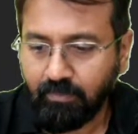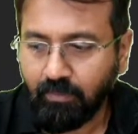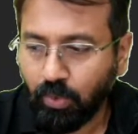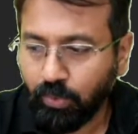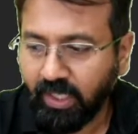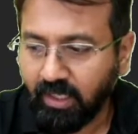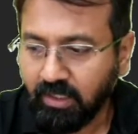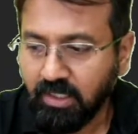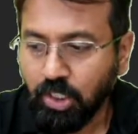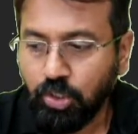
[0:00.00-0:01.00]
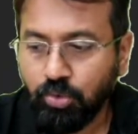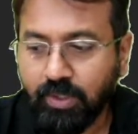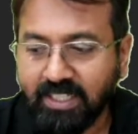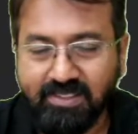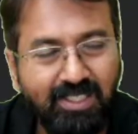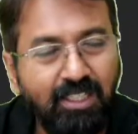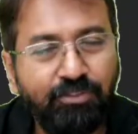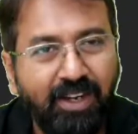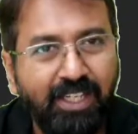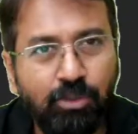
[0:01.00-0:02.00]
Okay. You can still
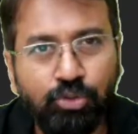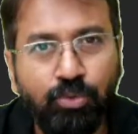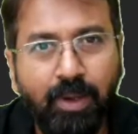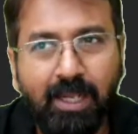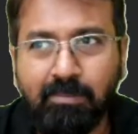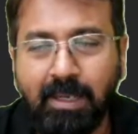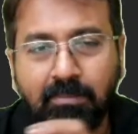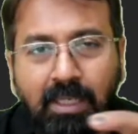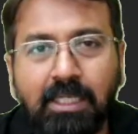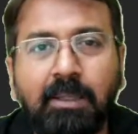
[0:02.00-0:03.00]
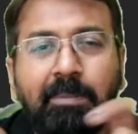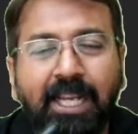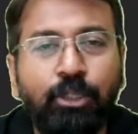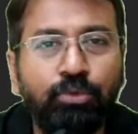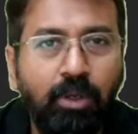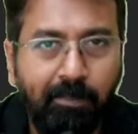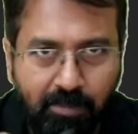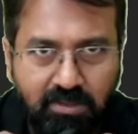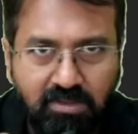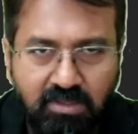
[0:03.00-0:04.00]
find out square by multiplying two
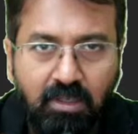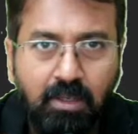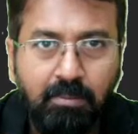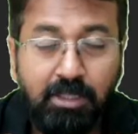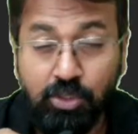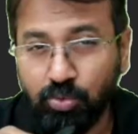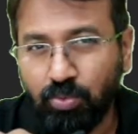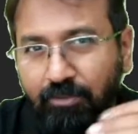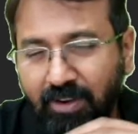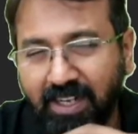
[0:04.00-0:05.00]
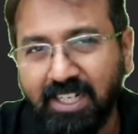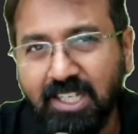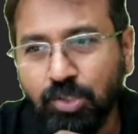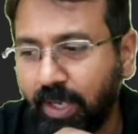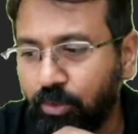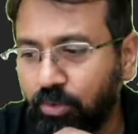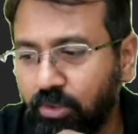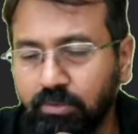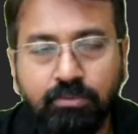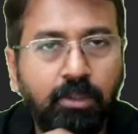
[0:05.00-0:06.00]
numbers, but finding square root
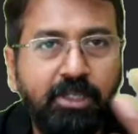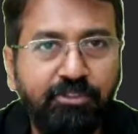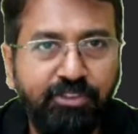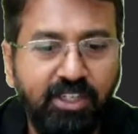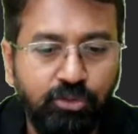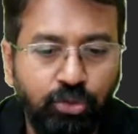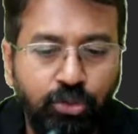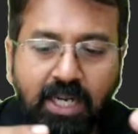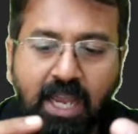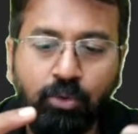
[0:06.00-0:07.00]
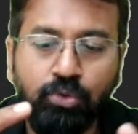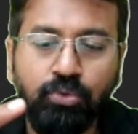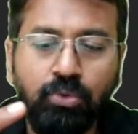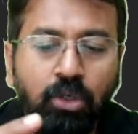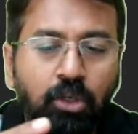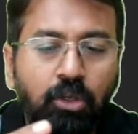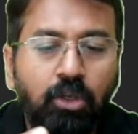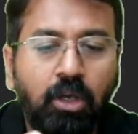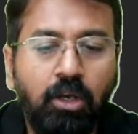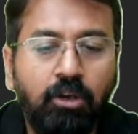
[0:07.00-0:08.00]
would be difficult. So you will have to
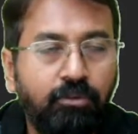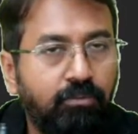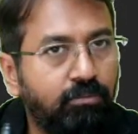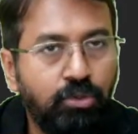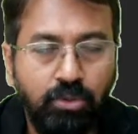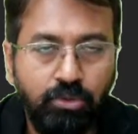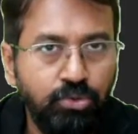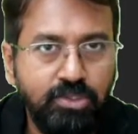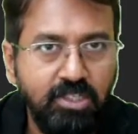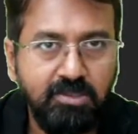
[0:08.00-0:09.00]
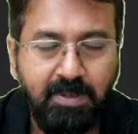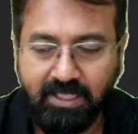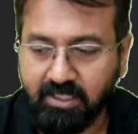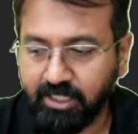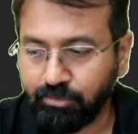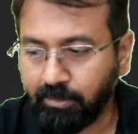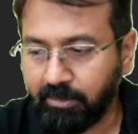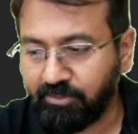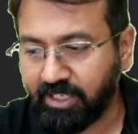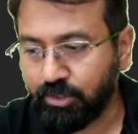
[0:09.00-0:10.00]
use this method. It would be
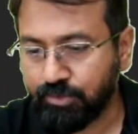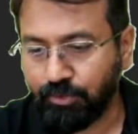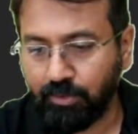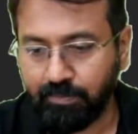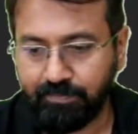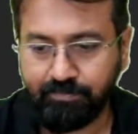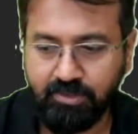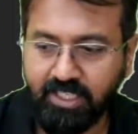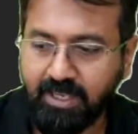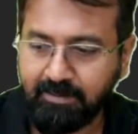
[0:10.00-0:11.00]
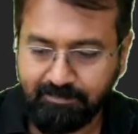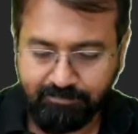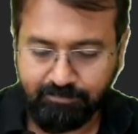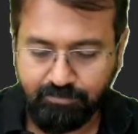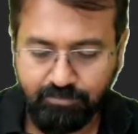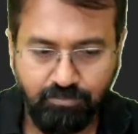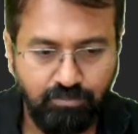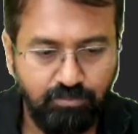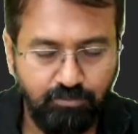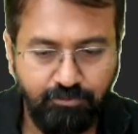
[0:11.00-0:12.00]
very useful. Okay.
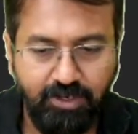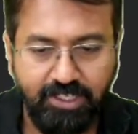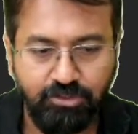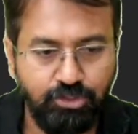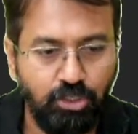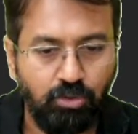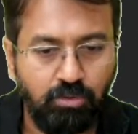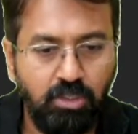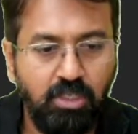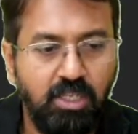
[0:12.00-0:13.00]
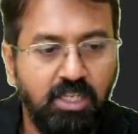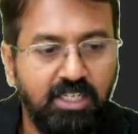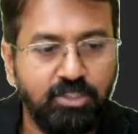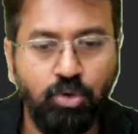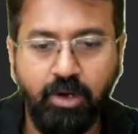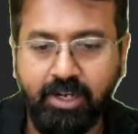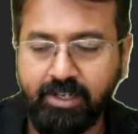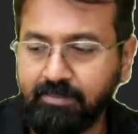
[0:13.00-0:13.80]
Fine. Sure. Let's go ahead.